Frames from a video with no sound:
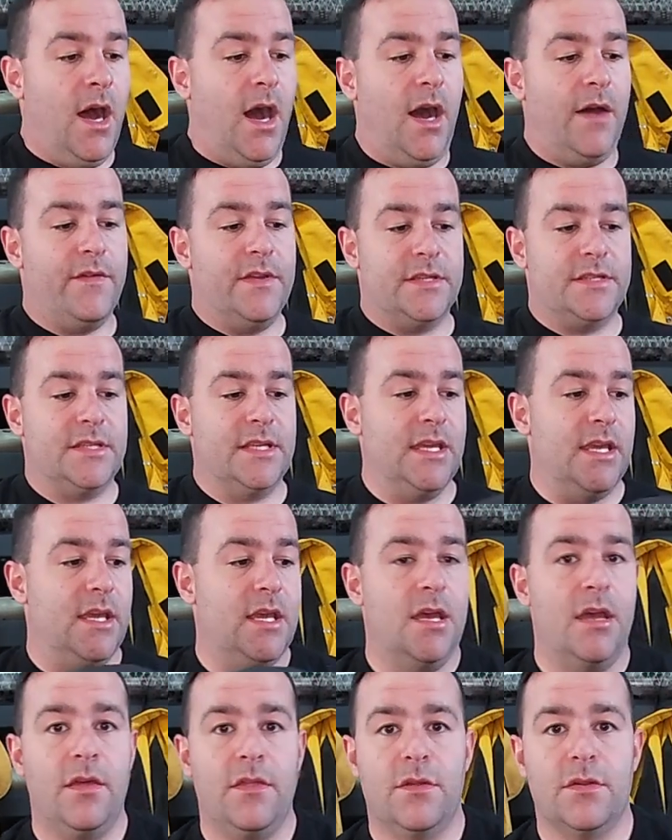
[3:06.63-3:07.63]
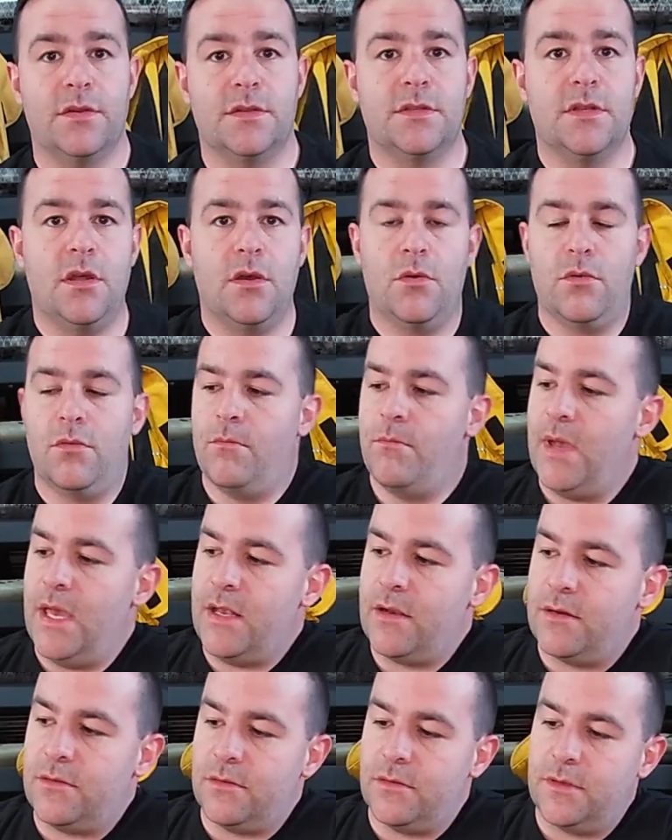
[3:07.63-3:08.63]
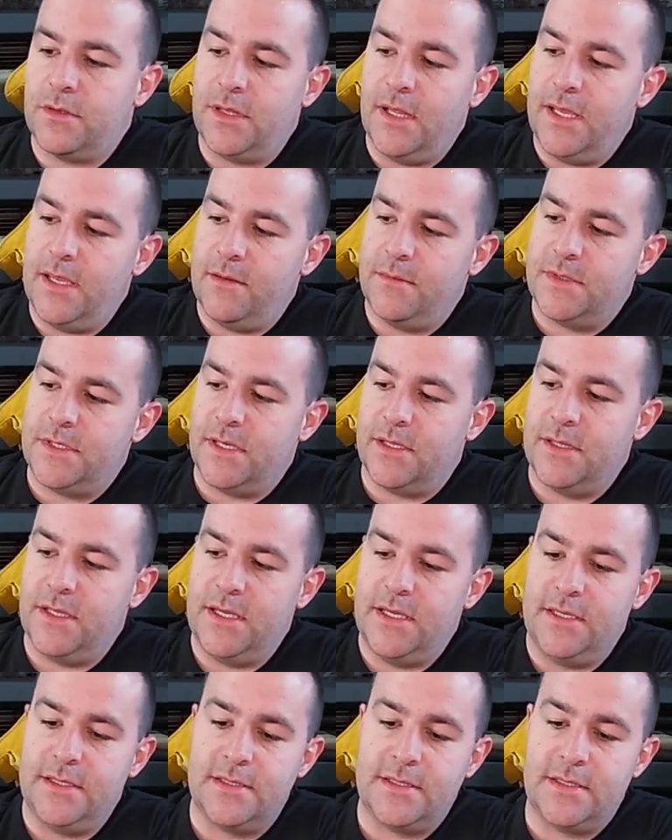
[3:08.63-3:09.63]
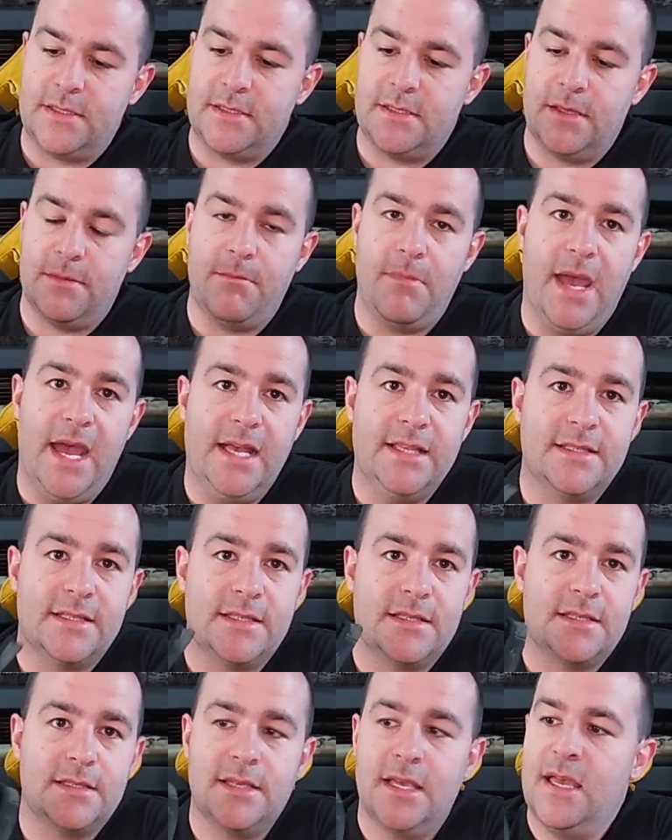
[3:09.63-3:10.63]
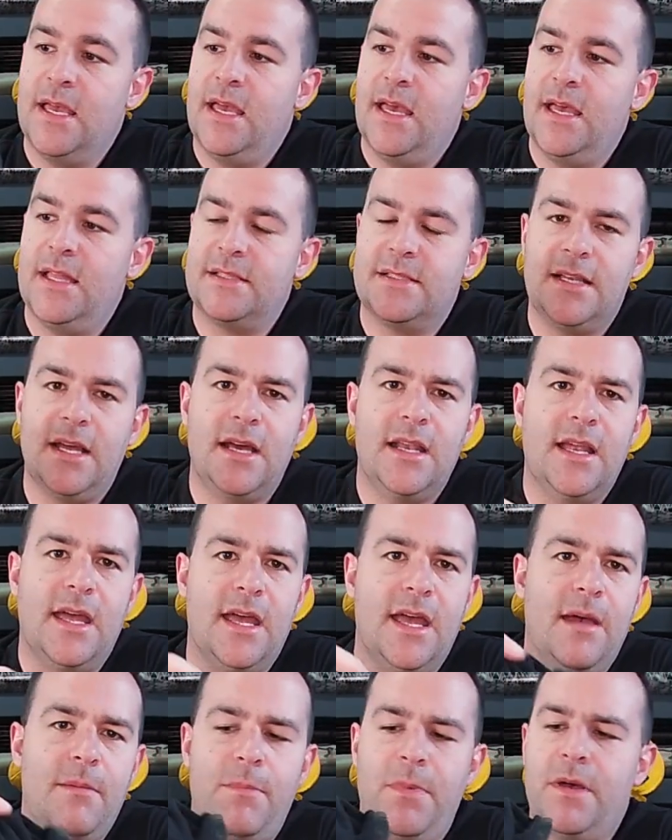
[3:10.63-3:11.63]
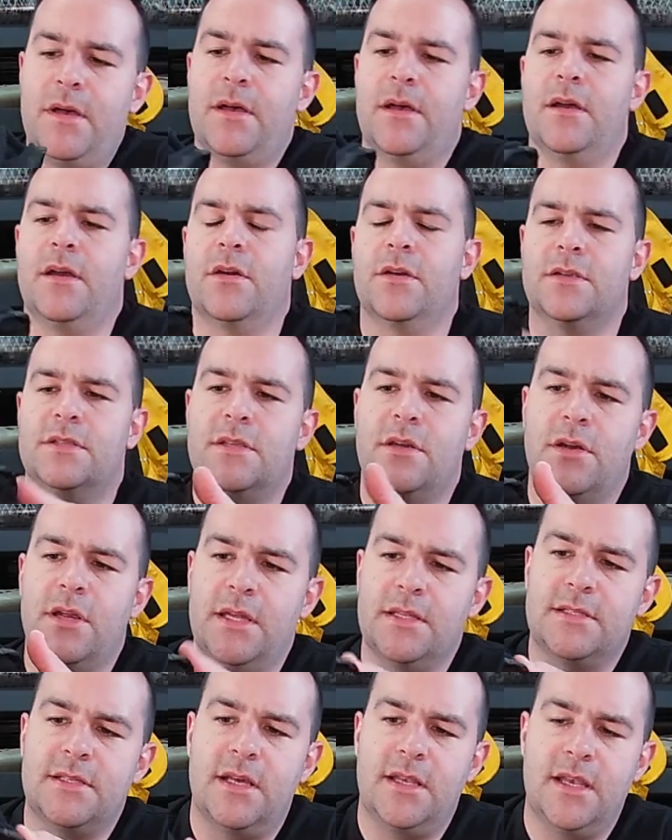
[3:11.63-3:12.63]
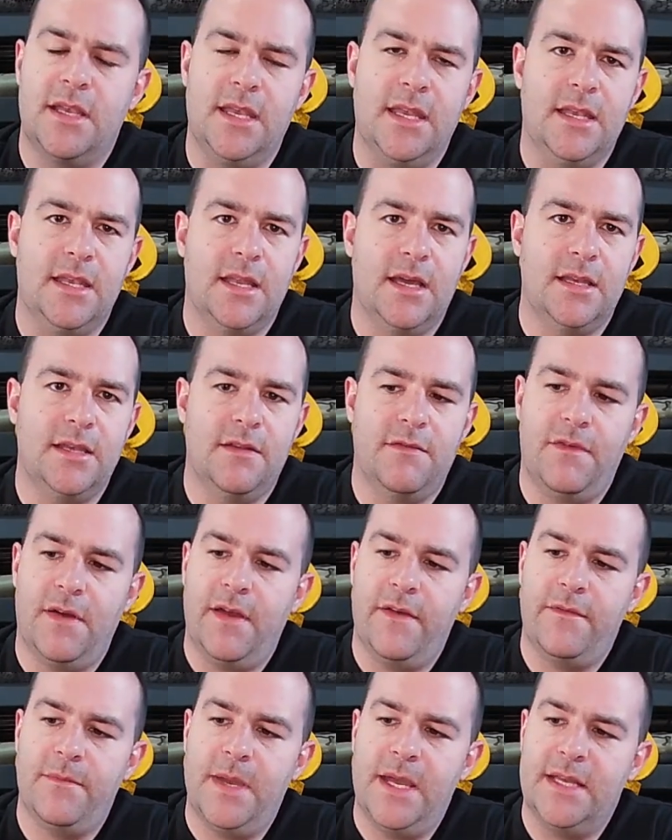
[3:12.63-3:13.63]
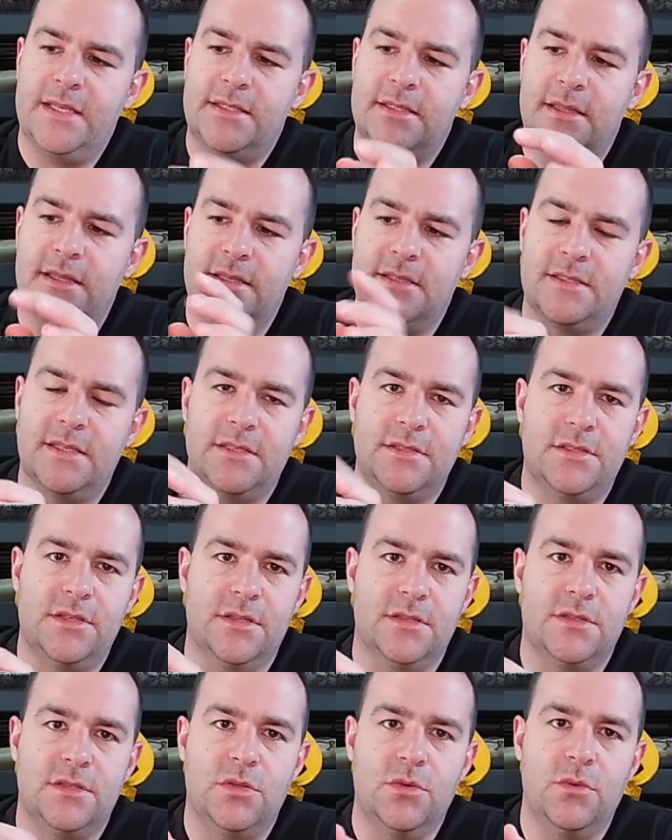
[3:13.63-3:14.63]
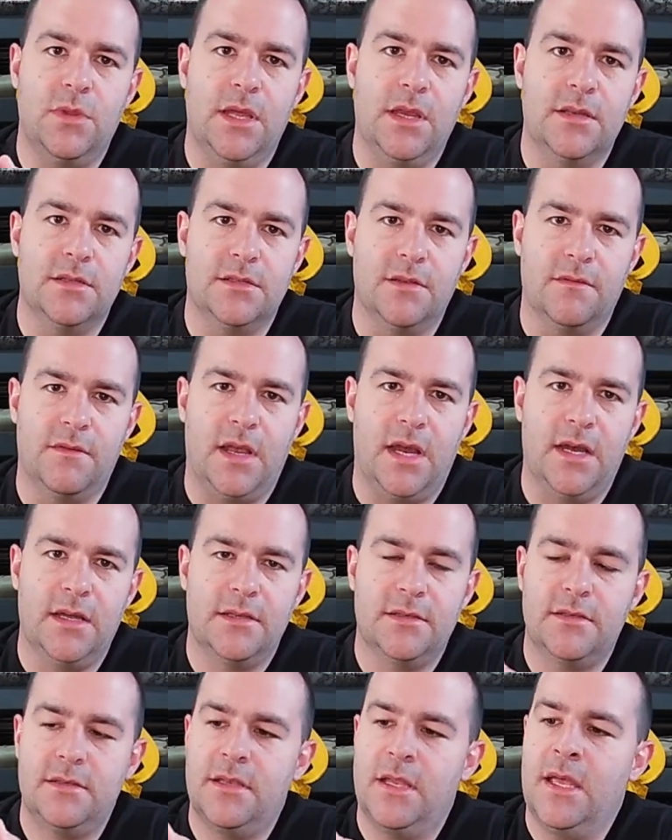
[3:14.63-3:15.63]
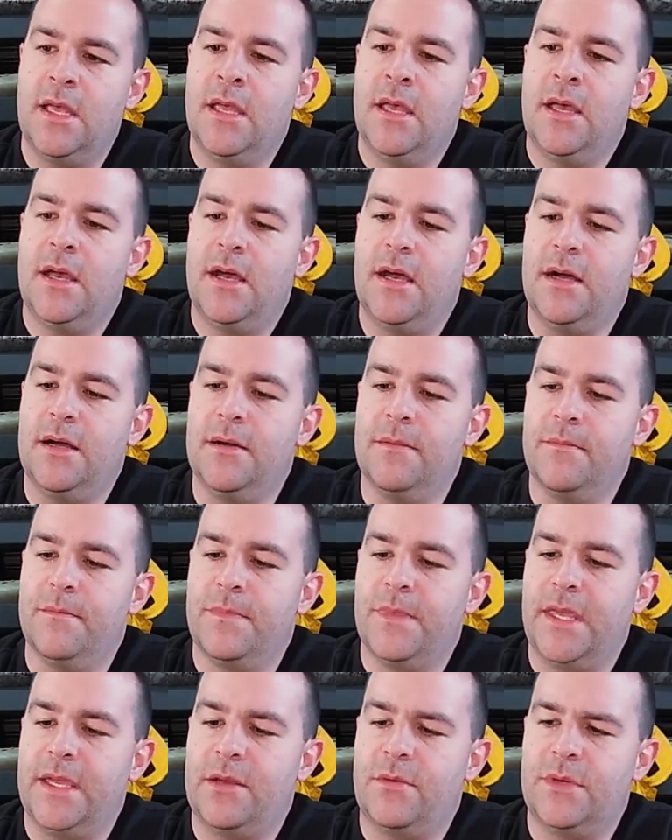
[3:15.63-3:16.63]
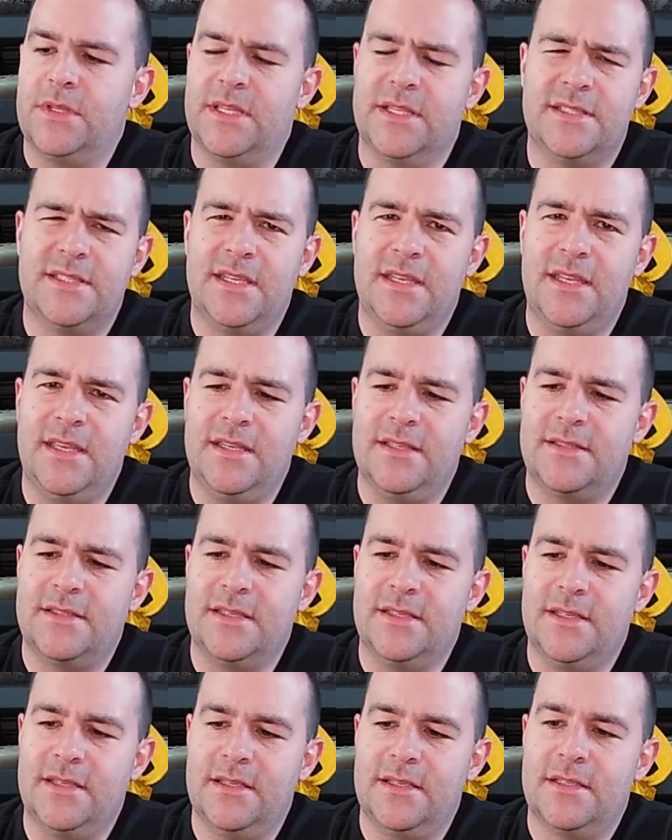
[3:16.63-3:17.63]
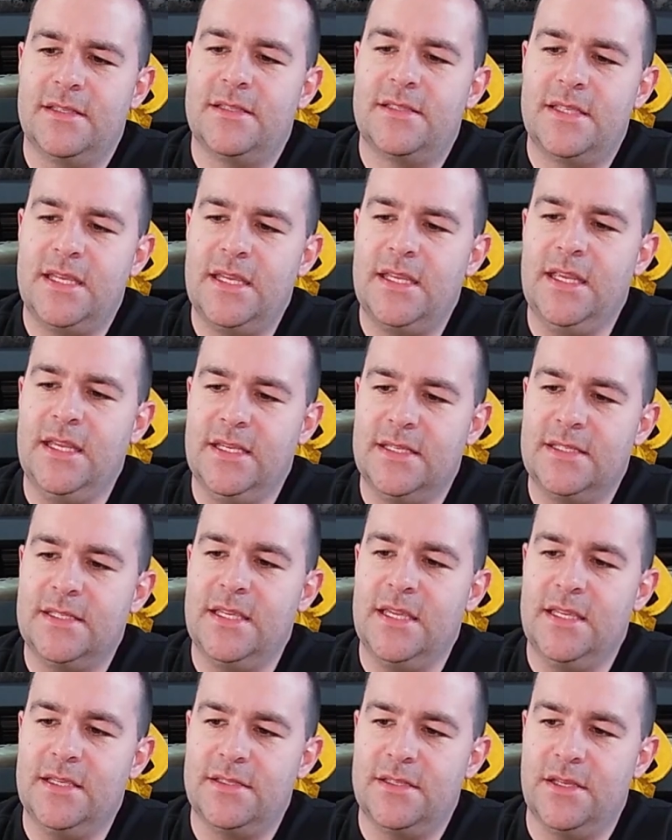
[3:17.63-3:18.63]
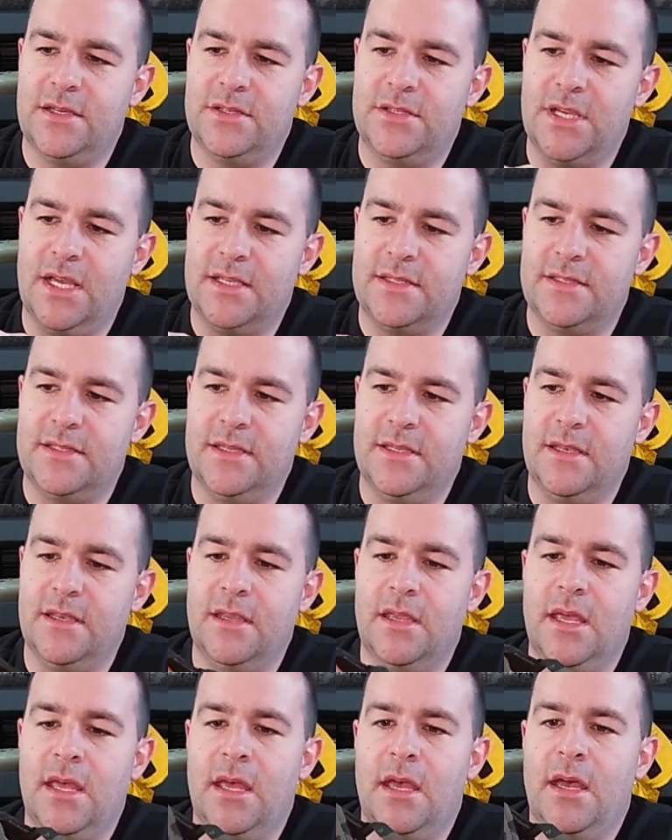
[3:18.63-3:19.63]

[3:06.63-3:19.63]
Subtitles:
Obviously, there's no medical claims on these masks. It's not a HEPA, or sorry, it's not an N95 mask. This is just 2 layers of cotton, like what the CDC suggested.